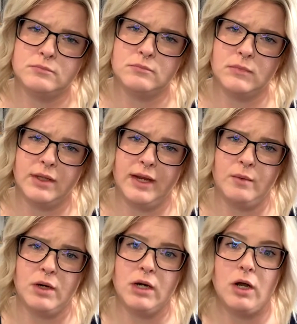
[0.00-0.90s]
today we're
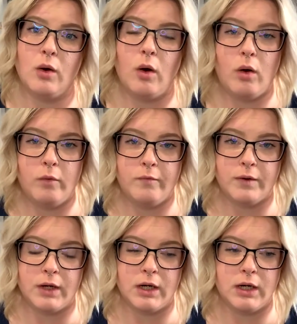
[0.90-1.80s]
gonna go
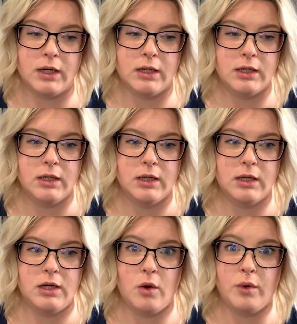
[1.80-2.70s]
over
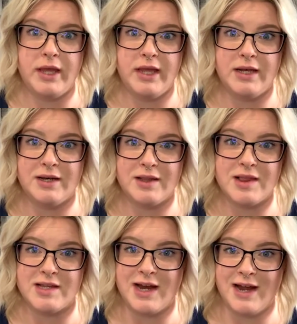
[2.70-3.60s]
no heat
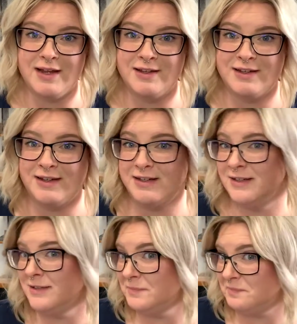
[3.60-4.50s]

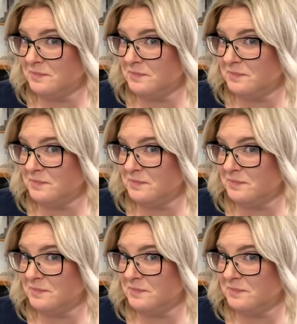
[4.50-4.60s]
styling